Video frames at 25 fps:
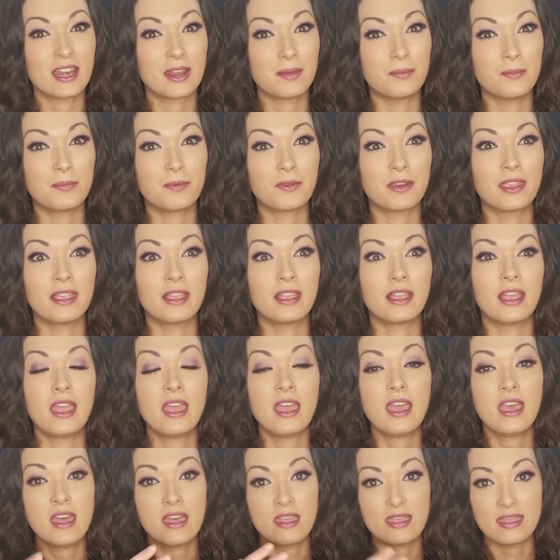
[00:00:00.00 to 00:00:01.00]
of bring
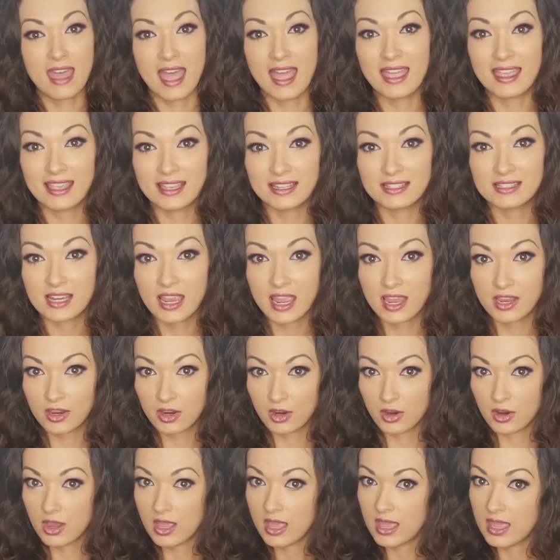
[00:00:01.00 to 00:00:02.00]
that
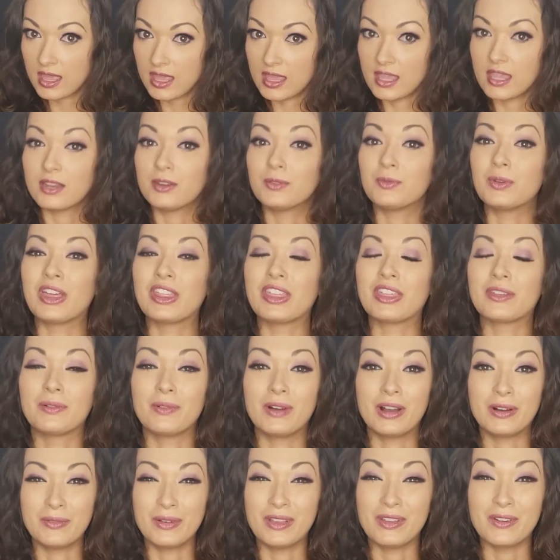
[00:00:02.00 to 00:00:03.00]
hitchhiker in with
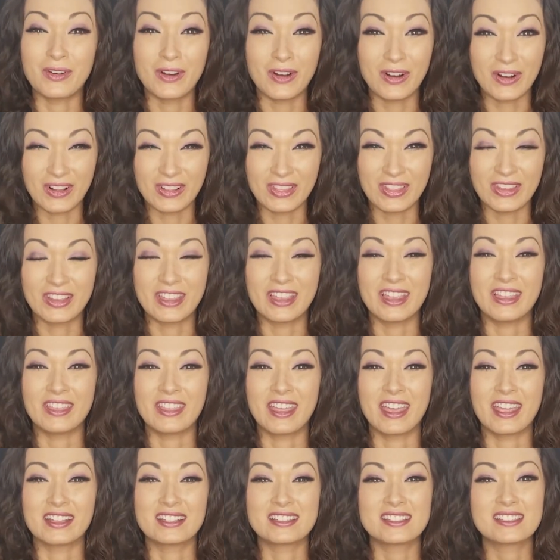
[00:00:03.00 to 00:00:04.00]
what we were all looking
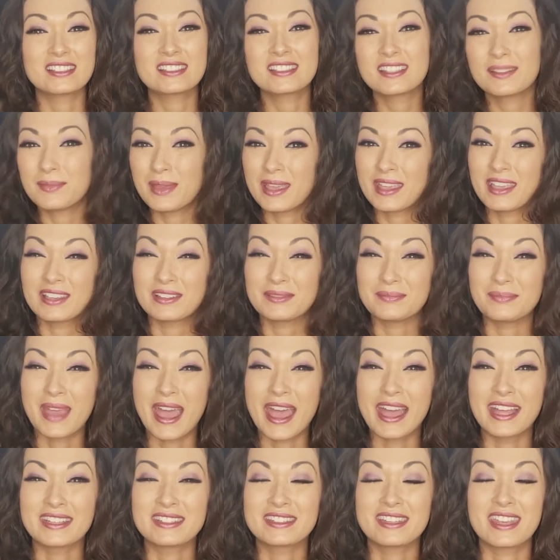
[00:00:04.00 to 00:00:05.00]
like, just to make it
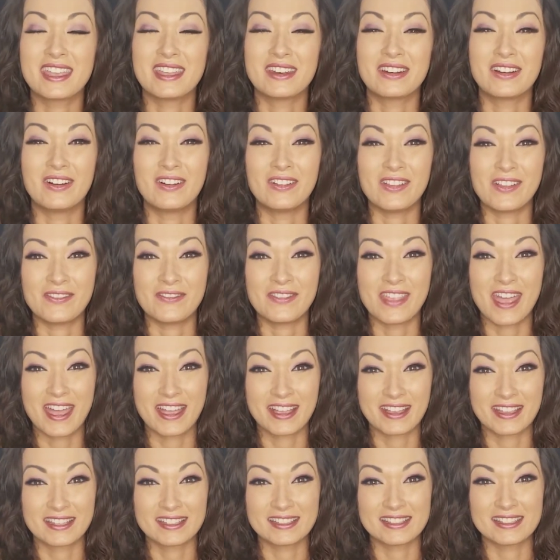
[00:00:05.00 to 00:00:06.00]
match and all of
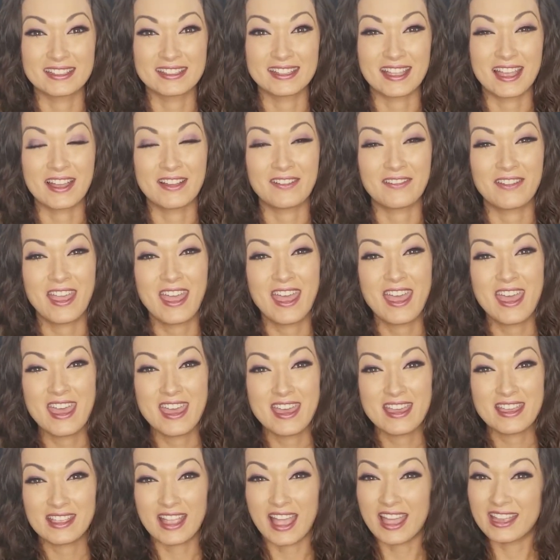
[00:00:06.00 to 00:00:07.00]
that good stuff.
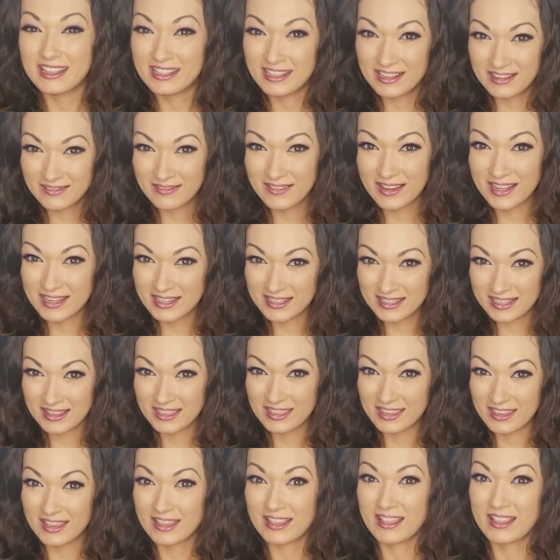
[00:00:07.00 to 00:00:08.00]
I didn't want it to
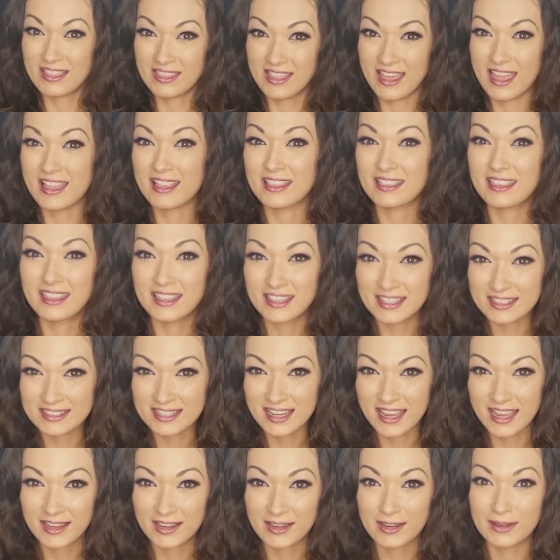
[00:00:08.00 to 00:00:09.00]
look like the
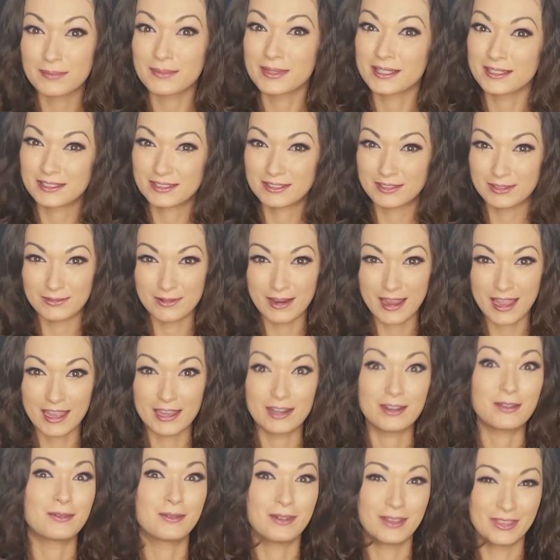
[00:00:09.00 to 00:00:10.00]
hitchhiker pitched a
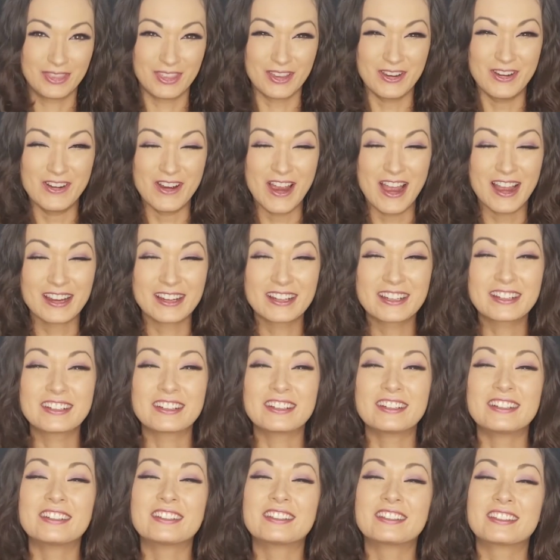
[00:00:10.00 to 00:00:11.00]
ride with the wrong
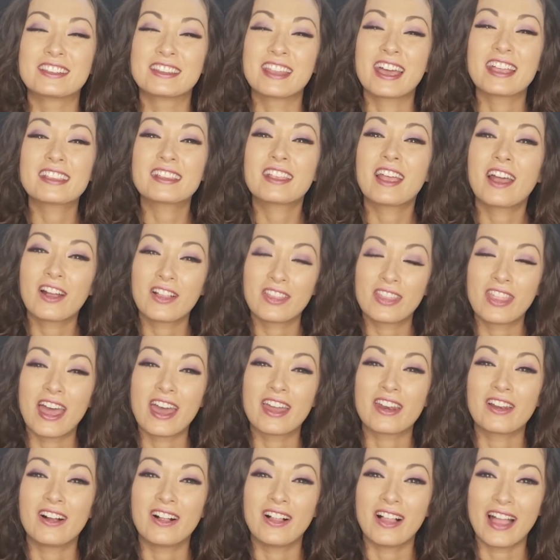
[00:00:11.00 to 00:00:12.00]
crew, so that's how
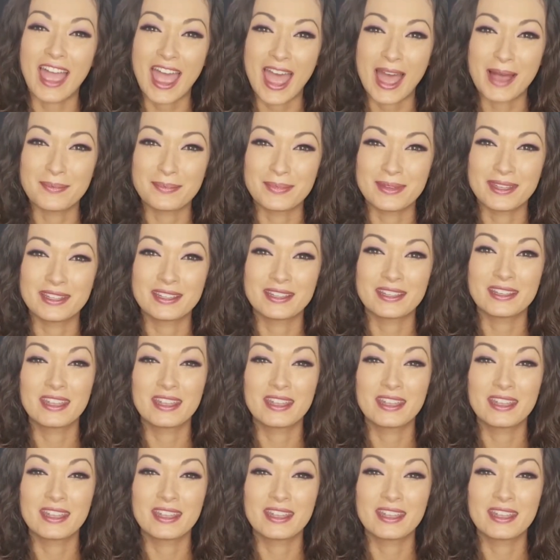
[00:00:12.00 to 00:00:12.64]
that all happened.